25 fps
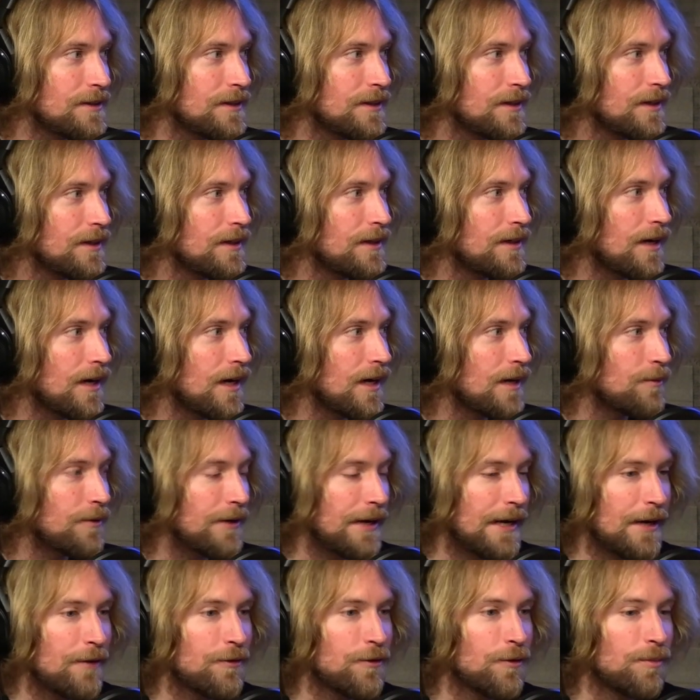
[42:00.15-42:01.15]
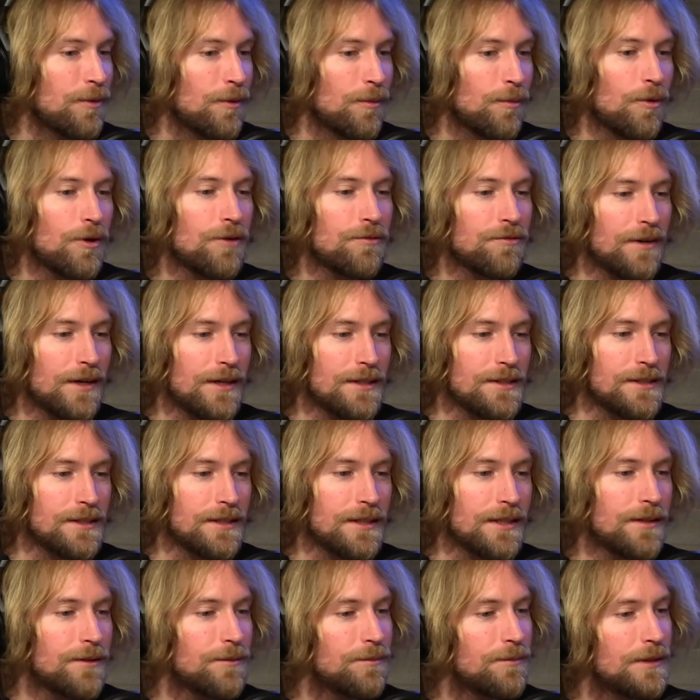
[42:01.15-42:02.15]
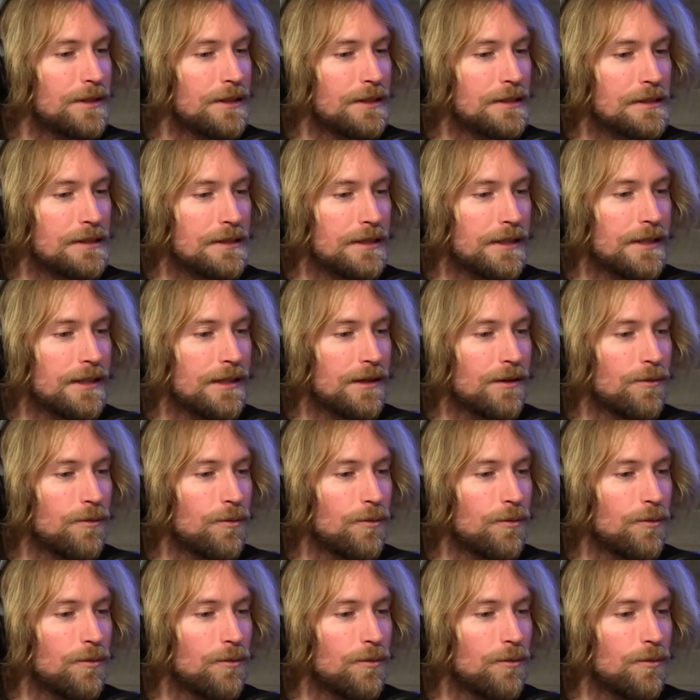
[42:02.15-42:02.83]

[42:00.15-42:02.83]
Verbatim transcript: Mm-hmm. Uh, where anthropomorphizing it means like